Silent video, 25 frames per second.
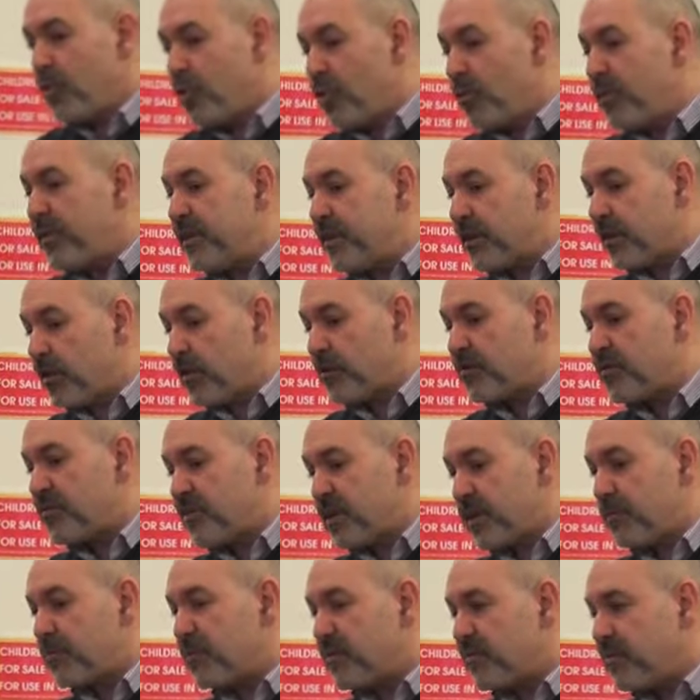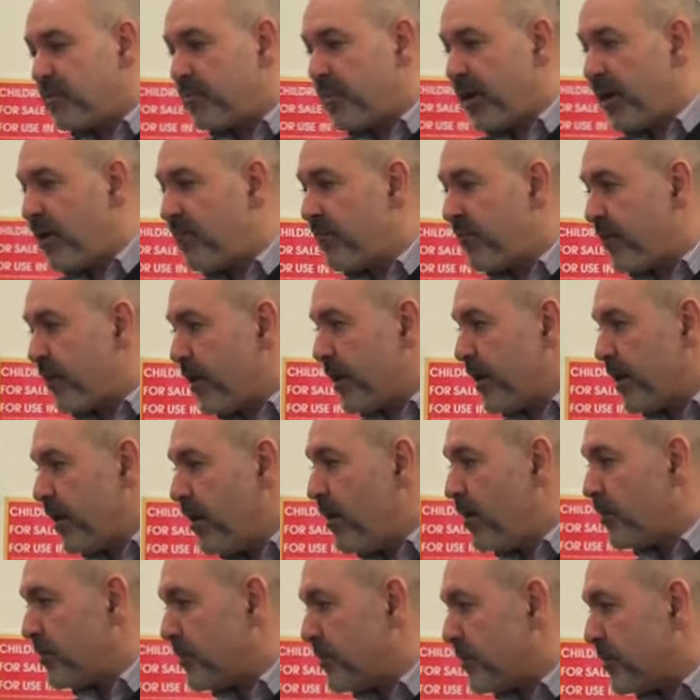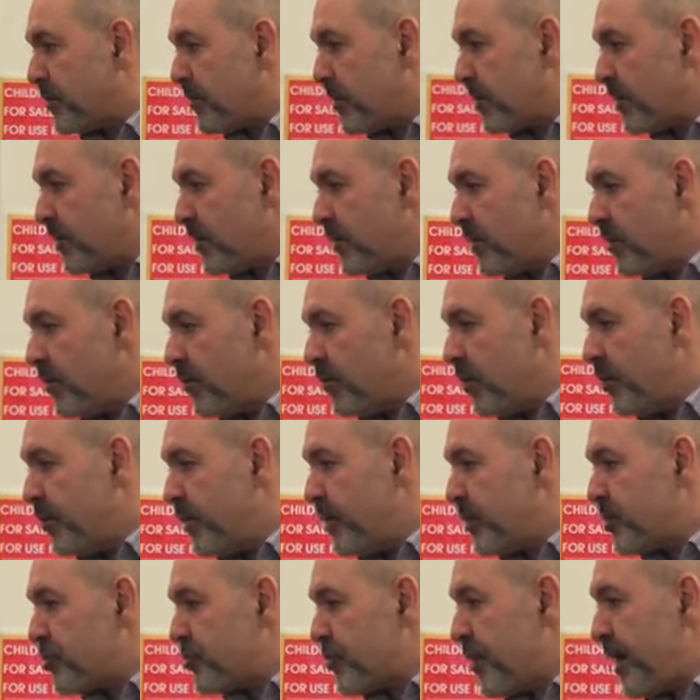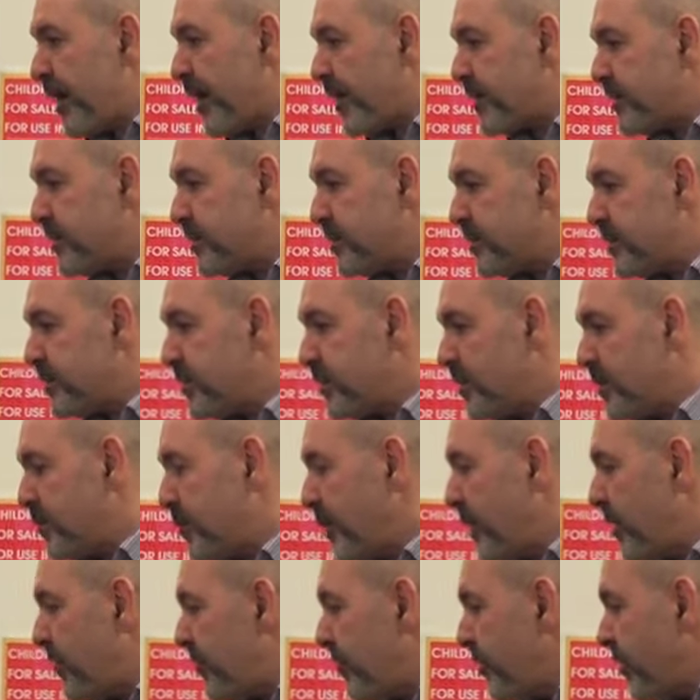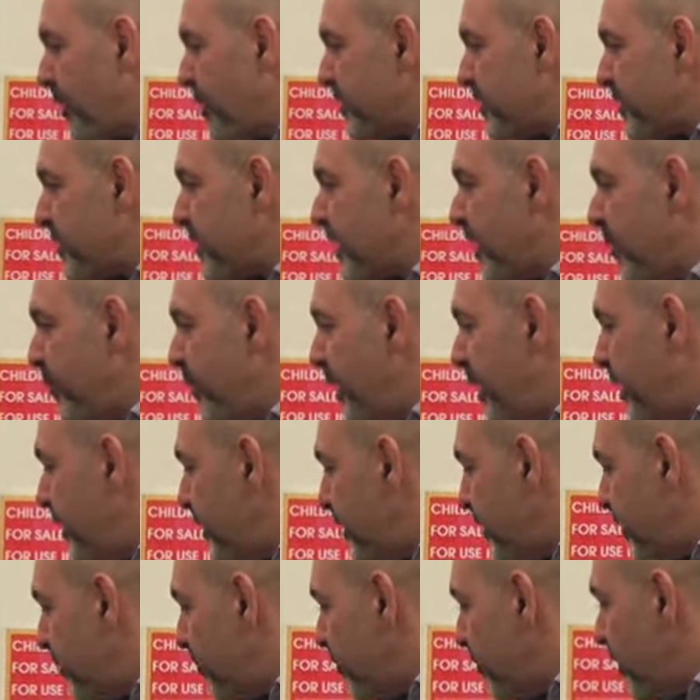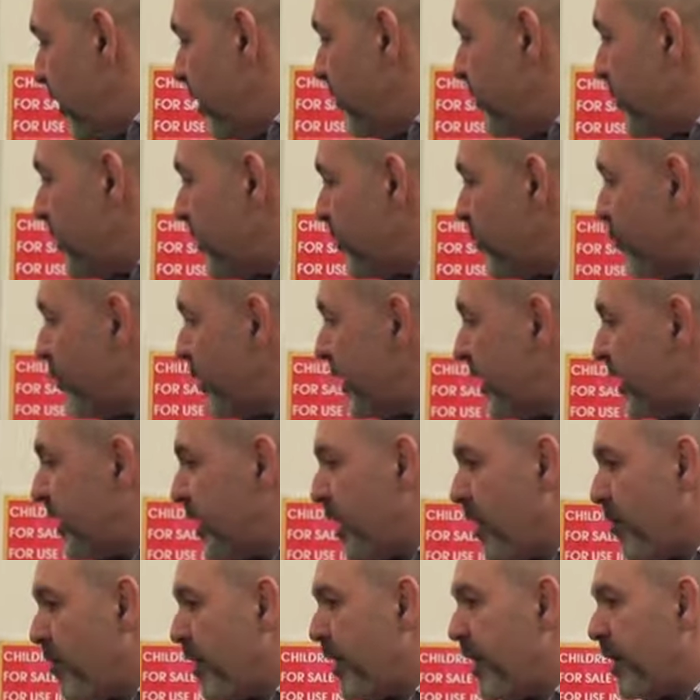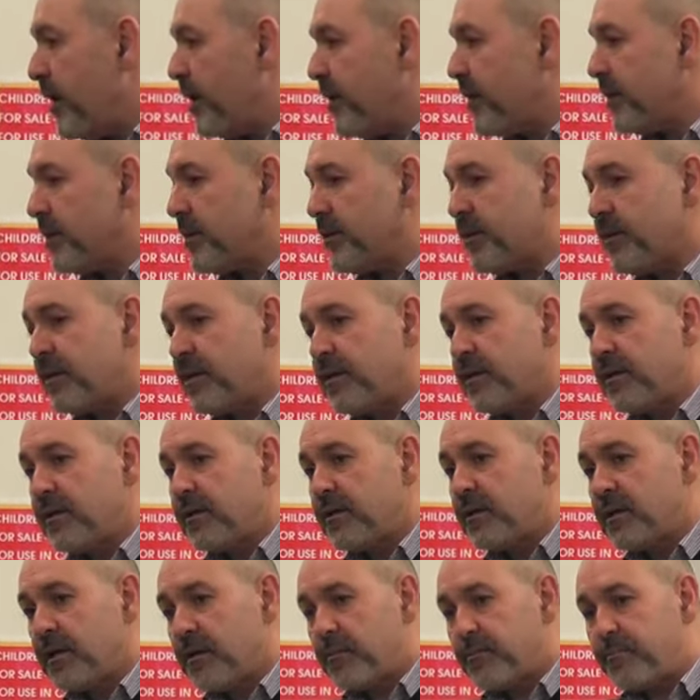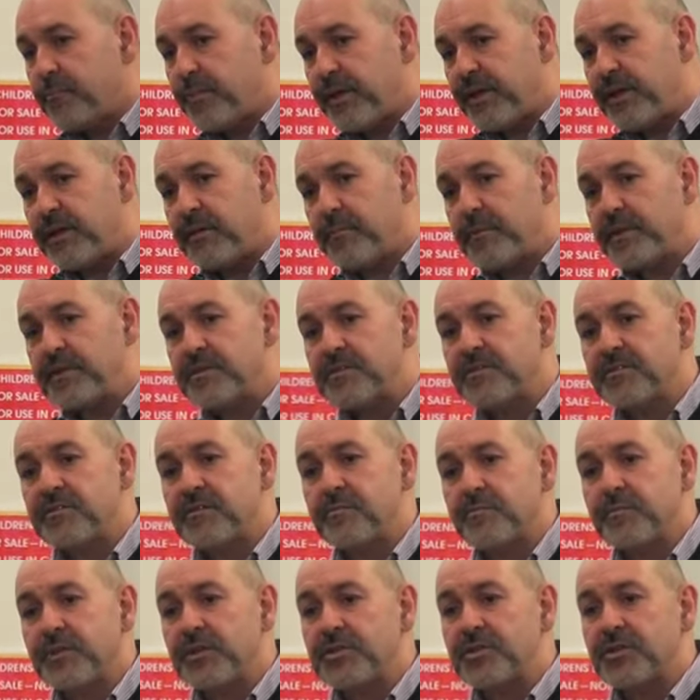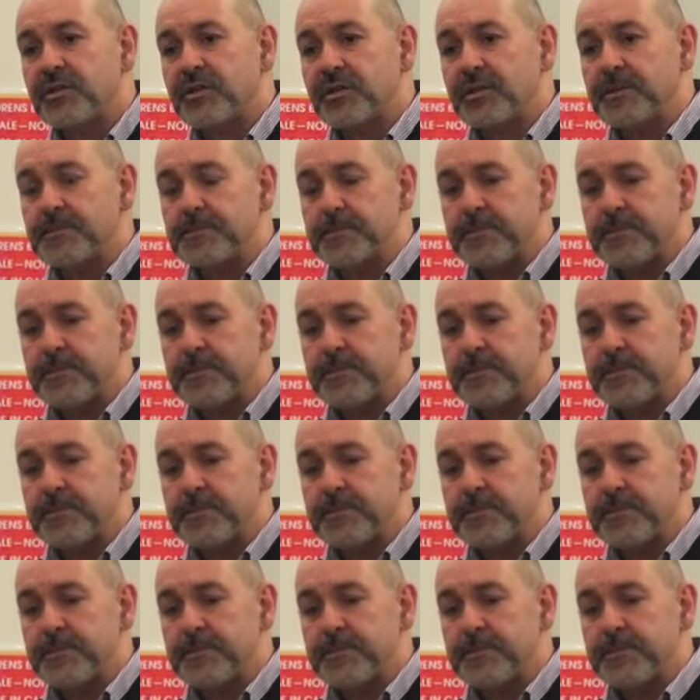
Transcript: more with the concept of a butterfly garden, where we attract the butterflies to come in, rather than we go out and, you know, beat them into submission.